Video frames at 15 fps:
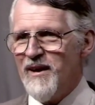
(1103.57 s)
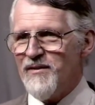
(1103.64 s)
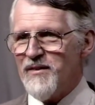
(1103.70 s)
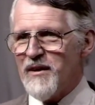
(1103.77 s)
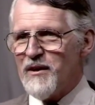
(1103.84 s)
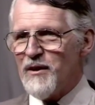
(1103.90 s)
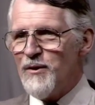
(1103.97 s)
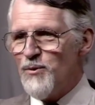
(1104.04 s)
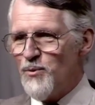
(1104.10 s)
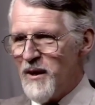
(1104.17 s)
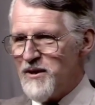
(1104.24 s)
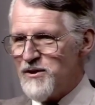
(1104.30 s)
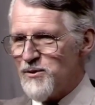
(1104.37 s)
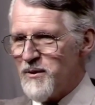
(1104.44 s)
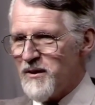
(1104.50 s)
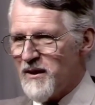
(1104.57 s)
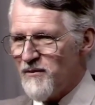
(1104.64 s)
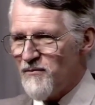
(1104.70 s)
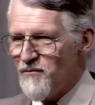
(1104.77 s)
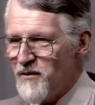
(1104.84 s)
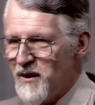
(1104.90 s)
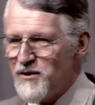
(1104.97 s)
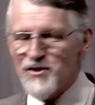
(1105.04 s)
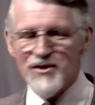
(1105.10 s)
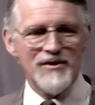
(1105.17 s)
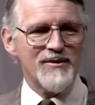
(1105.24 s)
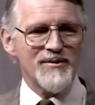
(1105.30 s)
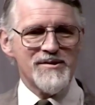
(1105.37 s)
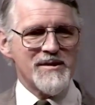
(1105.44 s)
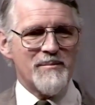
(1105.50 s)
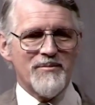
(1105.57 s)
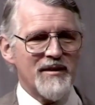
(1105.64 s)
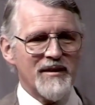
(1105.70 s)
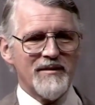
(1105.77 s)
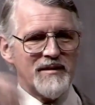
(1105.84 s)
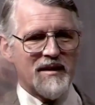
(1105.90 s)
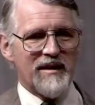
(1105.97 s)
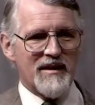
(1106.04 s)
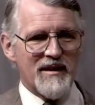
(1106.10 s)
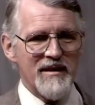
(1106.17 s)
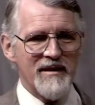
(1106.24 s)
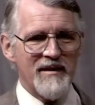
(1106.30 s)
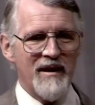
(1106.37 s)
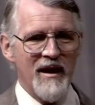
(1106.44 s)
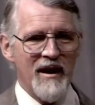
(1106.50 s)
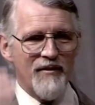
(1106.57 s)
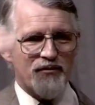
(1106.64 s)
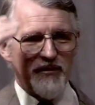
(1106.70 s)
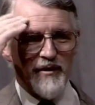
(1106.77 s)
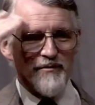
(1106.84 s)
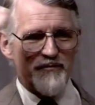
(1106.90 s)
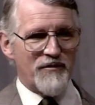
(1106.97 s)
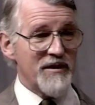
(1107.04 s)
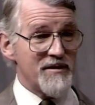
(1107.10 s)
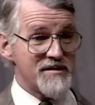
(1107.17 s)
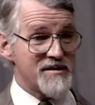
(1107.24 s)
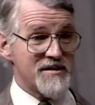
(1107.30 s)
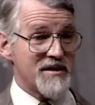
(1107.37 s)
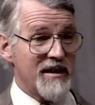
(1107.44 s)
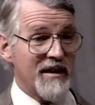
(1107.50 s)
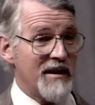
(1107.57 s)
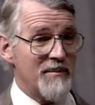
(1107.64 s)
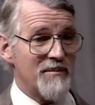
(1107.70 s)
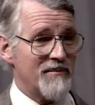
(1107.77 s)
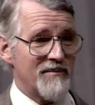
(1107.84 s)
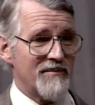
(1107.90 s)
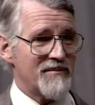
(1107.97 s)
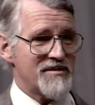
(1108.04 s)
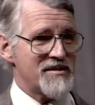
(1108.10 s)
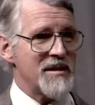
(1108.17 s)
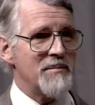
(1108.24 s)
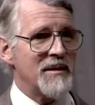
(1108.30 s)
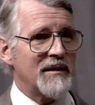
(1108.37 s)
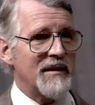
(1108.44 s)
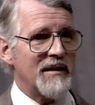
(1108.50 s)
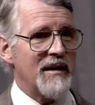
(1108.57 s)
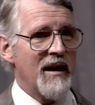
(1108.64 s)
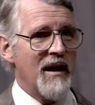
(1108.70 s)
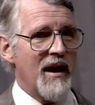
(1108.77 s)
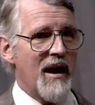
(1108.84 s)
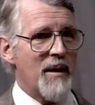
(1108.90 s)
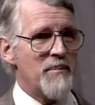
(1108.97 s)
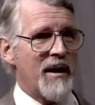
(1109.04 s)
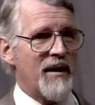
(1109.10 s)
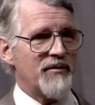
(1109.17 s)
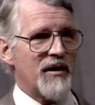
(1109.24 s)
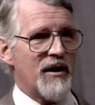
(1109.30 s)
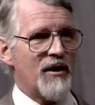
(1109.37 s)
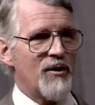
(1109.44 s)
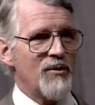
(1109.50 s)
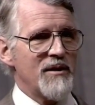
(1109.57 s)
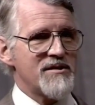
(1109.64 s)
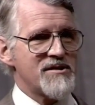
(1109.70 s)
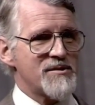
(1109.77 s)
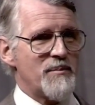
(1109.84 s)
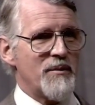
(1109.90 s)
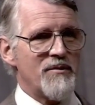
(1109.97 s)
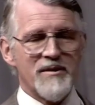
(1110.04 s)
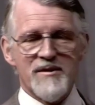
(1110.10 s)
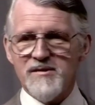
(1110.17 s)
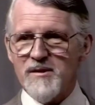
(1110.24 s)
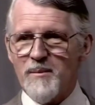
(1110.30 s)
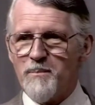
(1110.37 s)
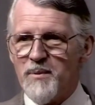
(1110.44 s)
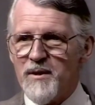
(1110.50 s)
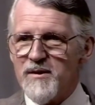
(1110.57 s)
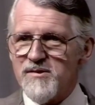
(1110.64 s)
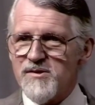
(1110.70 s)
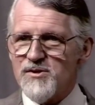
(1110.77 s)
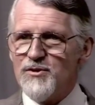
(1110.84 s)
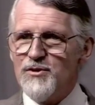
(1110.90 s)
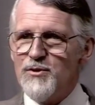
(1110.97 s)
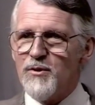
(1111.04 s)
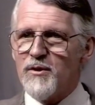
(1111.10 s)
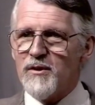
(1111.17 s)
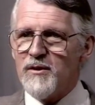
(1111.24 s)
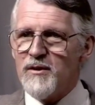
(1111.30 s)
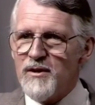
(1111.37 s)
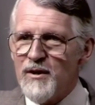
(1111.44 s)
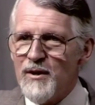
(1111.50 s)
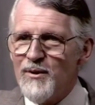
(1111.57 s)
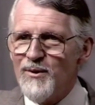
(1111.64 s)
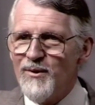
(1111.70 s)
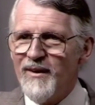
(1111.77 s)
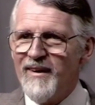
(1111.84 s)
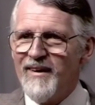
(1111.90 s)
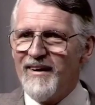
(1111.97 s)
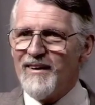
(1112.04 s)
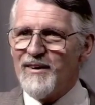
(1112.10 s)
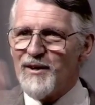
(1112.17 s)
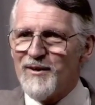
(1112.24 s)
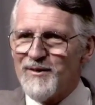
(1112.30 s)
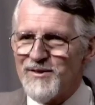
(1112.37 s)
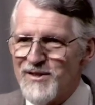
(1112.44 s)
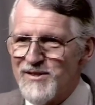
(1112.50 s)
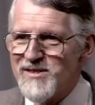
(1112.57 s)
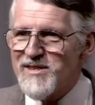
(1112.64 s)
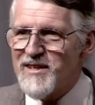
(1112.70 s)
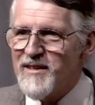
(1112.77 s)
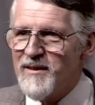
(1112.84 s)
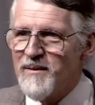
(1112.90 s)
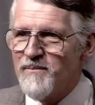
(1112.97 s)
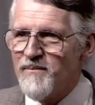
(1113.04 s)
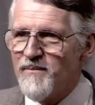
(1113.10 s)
They go away to a convention or something and they hear for the first time, seemingly, about the Holy Spirit as a person you can know consciously.